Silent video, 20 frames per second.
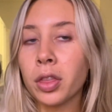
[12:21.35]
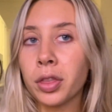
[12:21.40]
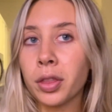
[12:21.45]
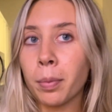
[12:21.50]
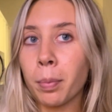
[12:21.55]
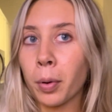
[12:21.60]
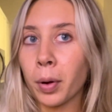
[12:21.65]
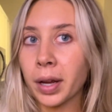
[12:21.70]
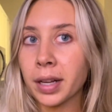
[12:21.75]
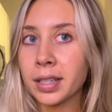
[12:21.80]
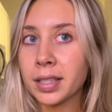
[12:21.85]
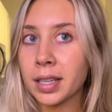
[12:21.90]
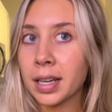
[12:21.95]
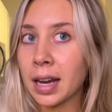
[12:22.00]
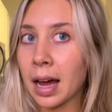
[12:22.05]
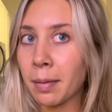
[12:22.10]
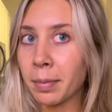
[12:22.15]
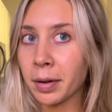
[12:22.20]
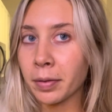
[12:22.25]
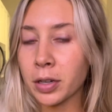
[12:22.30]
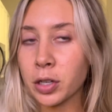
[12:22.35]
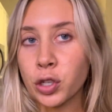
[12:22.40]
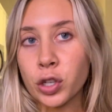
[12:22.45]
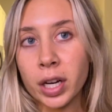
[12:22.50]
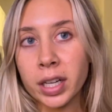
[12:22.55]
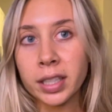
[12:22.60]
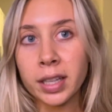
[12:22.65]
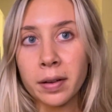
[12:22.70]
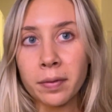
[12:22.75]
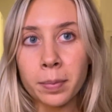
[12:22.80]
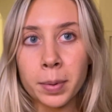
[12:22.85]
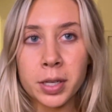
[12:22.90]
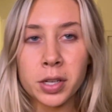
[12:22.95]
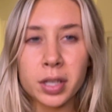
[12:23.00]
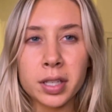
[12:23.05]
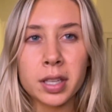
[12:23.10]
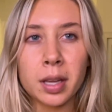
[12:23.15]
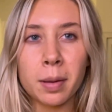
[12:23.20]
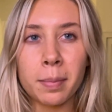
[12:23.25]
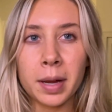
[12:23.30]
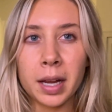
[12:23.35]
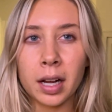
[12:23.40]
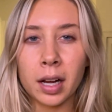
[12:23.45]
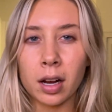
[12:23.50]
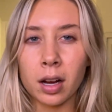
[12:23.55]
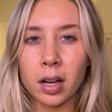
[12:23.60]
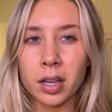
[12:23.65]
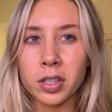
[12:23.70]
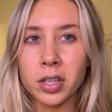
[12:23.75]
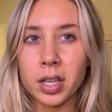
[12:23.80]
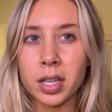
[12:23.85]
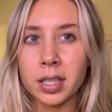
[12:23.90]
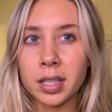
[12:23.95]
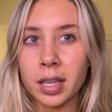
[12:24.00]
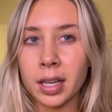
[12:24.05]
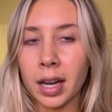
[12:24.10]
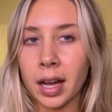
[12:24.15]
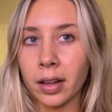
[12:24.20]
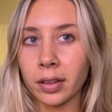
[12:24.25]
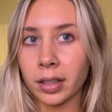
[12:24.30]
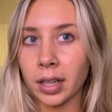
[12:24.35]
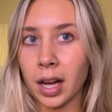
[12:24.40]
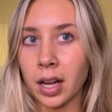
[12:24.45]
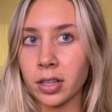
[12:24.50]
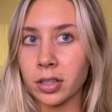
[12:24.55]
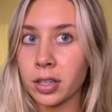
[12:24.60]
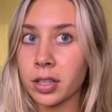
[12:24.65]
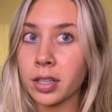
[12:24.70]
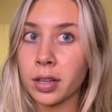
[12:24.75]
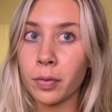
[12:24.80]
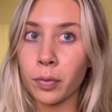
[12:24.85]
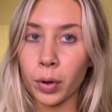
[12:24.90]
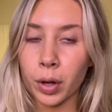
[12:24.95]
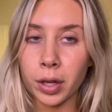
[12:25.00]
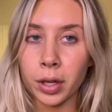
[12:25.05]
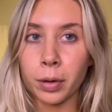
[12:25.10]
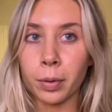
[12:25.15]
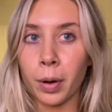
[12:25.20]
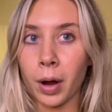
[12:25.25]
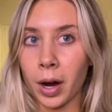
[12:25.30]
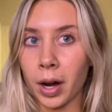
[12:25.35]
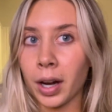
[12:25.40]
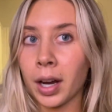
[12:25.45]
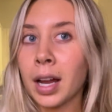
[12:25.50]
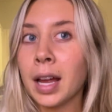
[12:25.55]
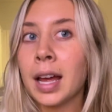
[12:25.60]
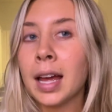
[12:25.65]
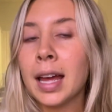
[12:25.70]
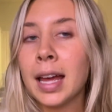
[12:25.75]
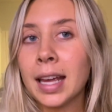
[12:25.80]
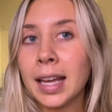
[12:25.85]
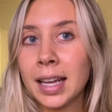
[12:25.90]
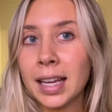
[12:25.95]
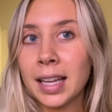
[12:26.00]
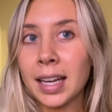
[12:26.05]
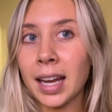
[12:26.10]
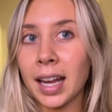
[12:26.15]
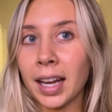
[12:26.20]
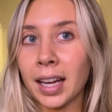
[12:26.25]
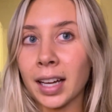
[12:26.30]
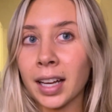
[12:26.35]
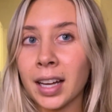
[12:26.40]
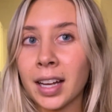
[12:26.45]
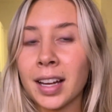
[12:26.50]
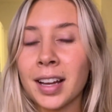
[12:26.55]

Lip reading: The point is to not be restrictive, but just to be cautious and health conscious of what you are eating.